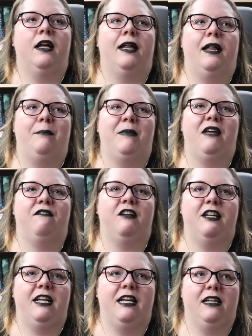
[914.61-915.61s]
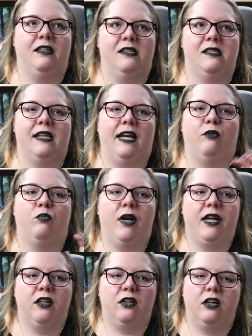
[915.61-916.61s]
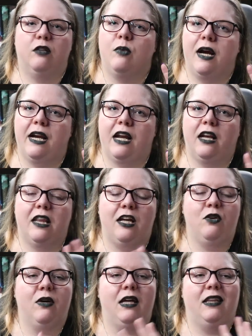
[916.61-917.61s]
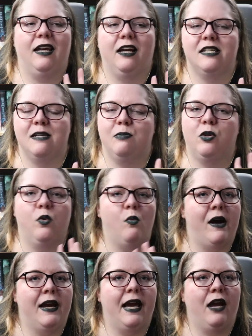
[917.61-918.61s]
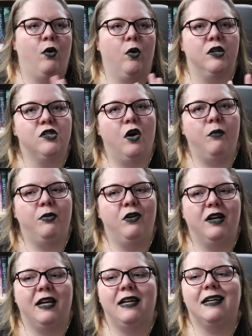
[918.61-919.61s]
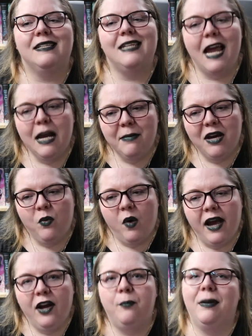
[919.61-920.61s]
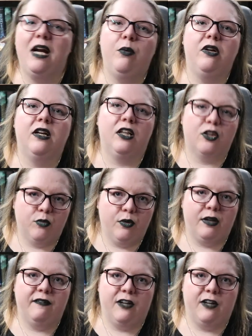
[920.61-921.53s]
Um, if it is like regular writing that you get in like a typical YA or adult book, it can take me a while, but I will get through it